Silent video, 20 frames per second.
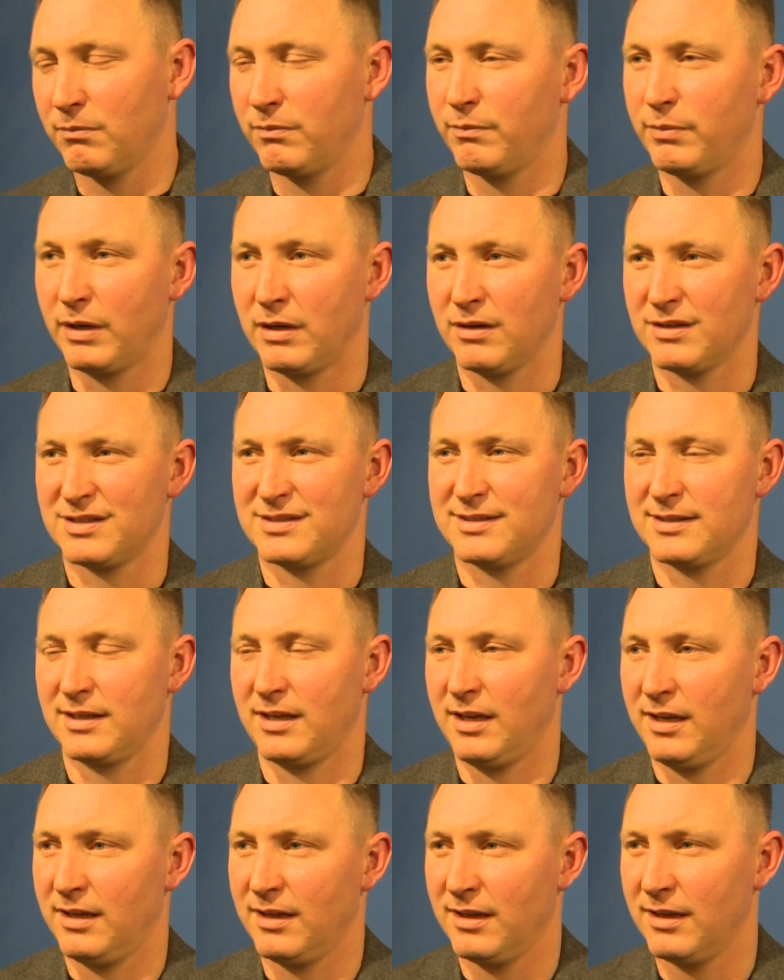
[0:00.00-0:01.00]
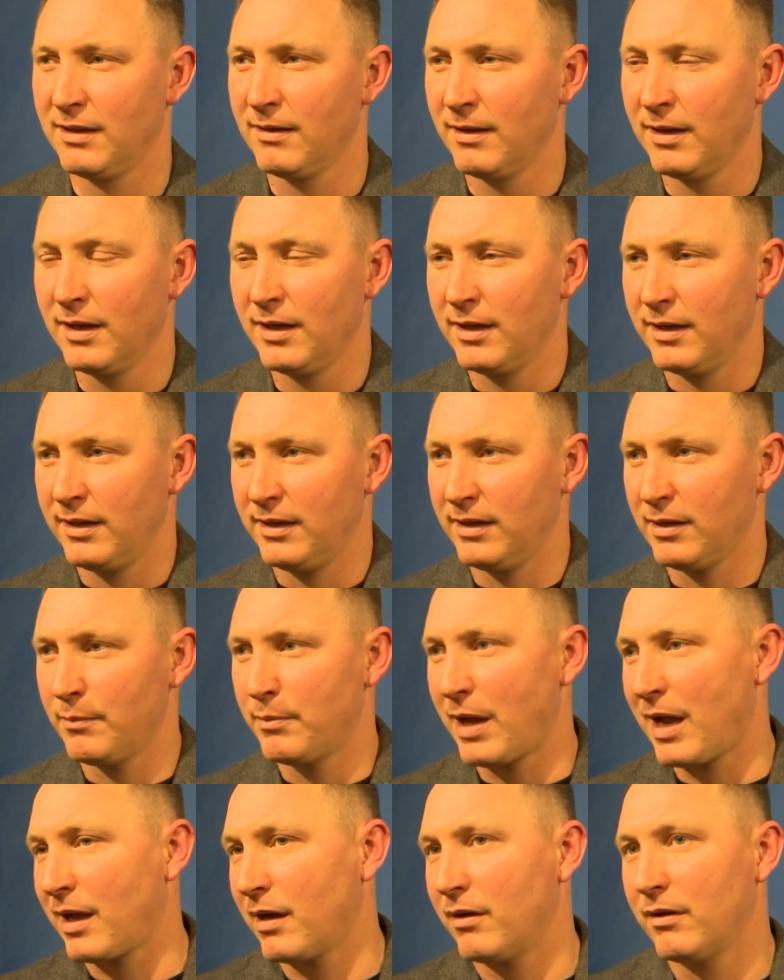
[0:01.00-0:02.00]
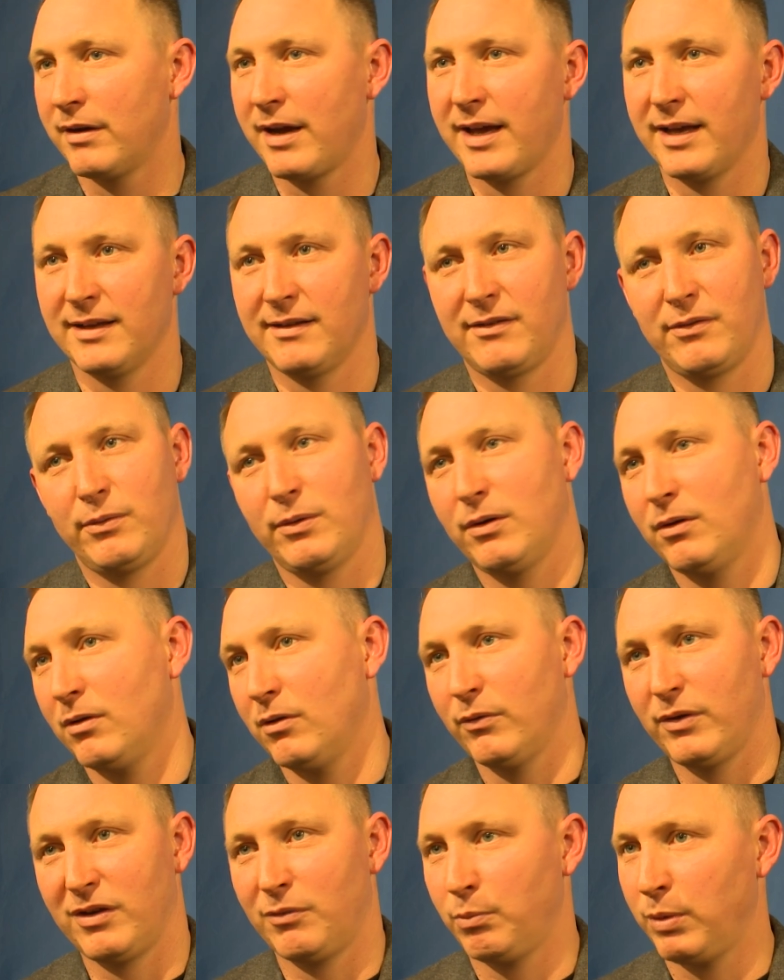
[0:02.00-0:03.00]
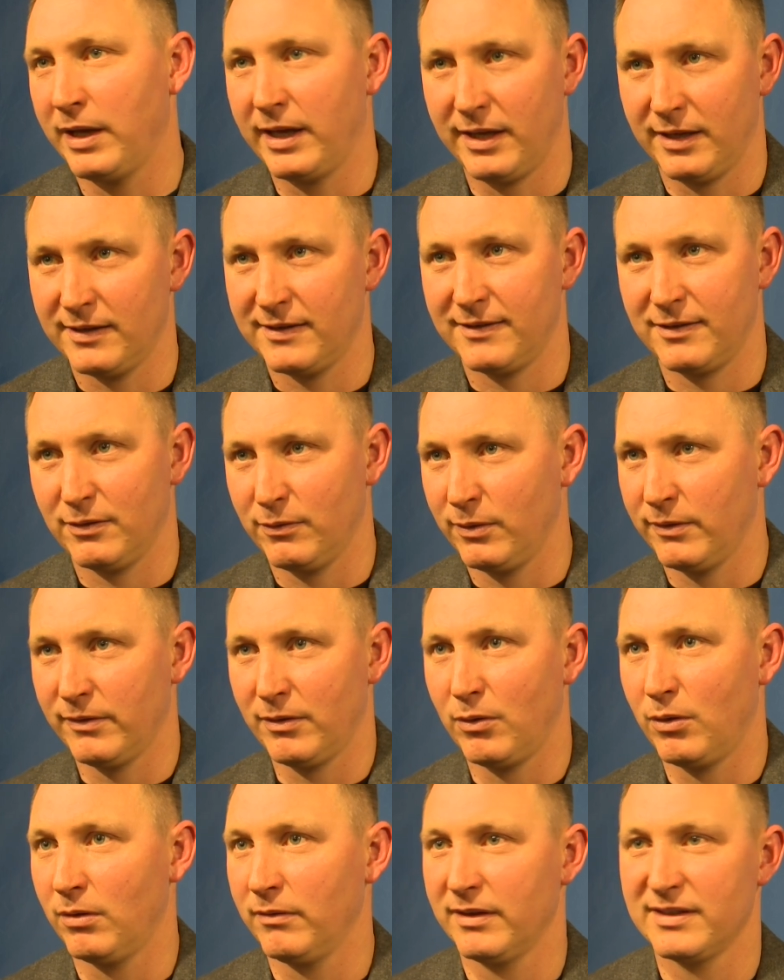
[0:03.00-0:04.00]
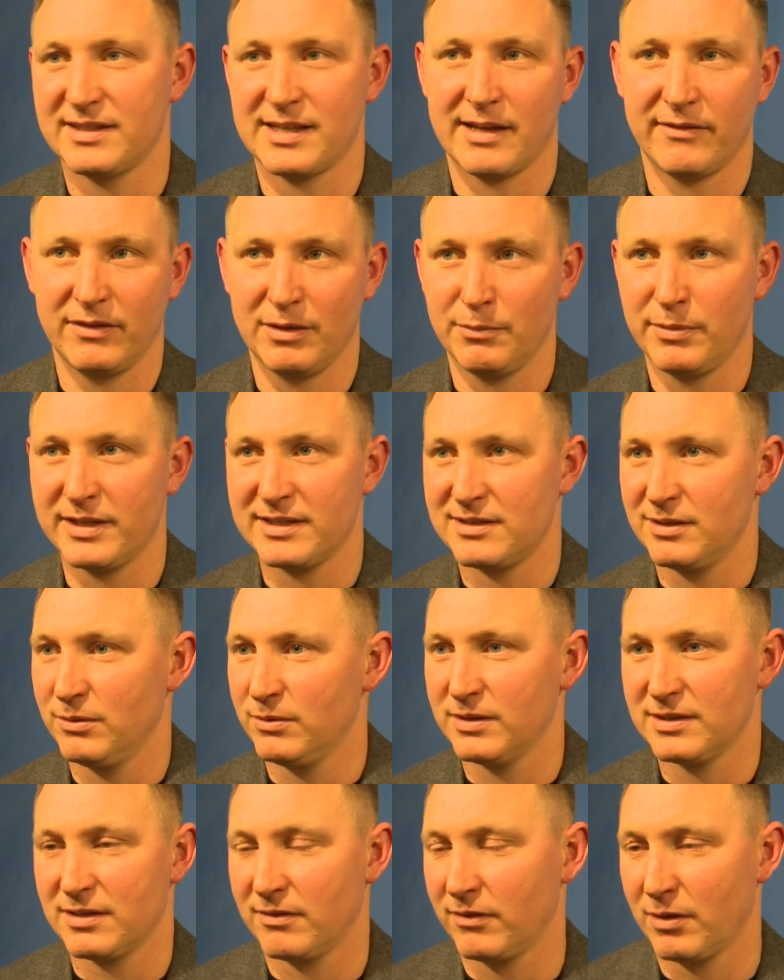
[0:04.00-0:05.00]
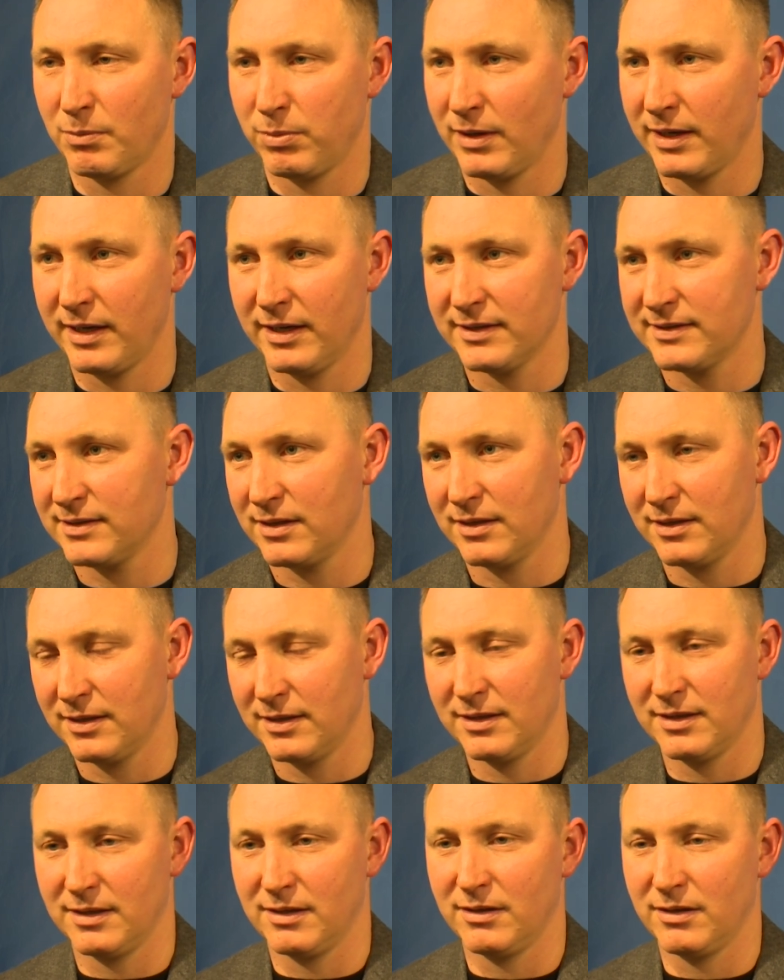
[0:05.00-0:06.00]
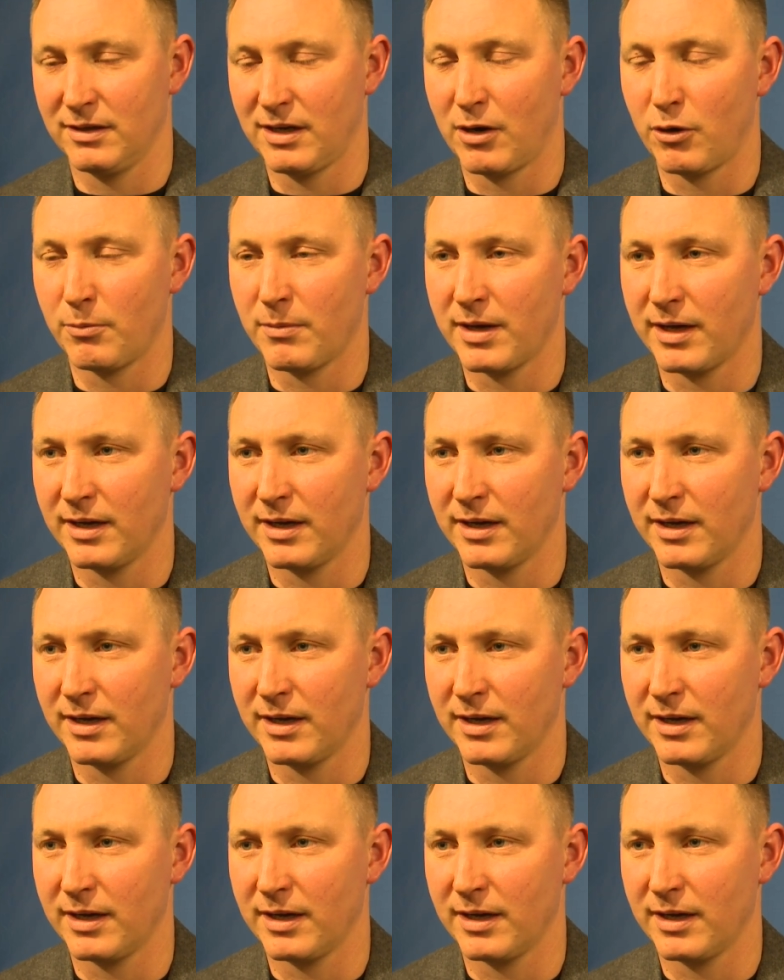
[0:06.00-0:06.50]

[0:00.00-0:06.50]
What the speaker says: Because in the back of our heads we're always players, so we will always have the best interest of the players on our mind.